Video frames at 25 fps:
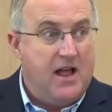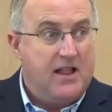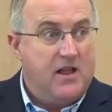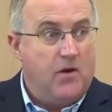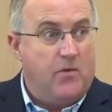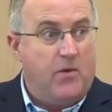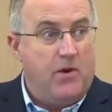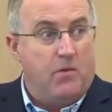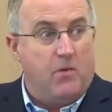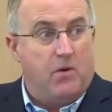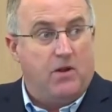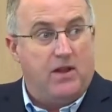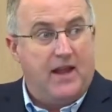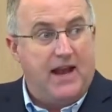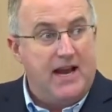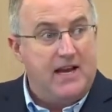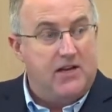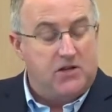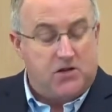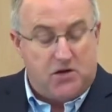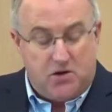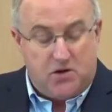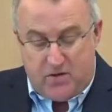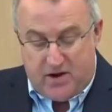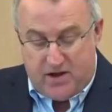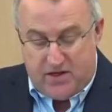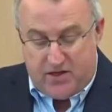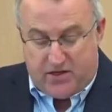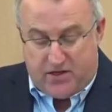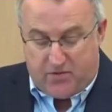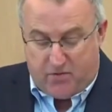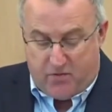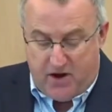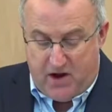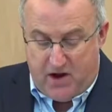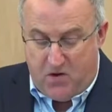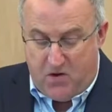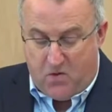that we relate to in
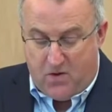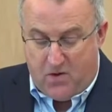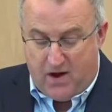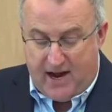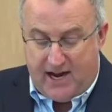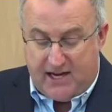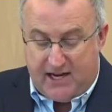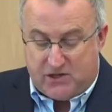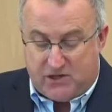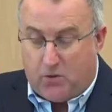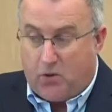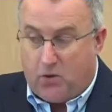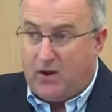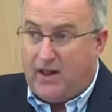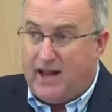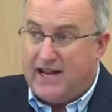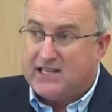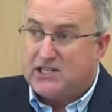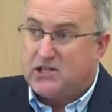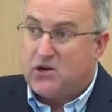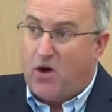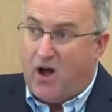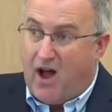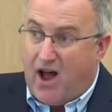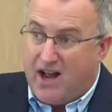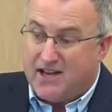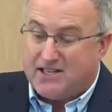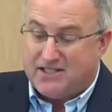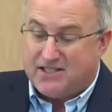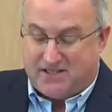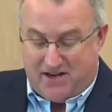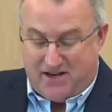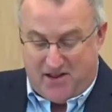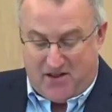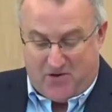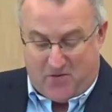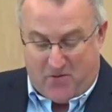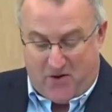three ways, or relates to us
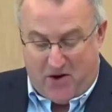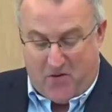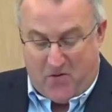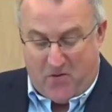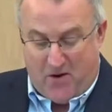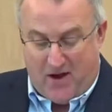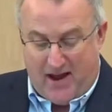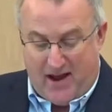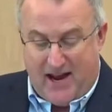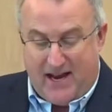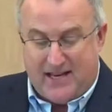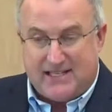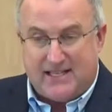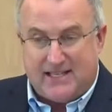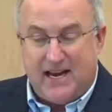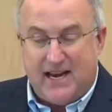in three ways,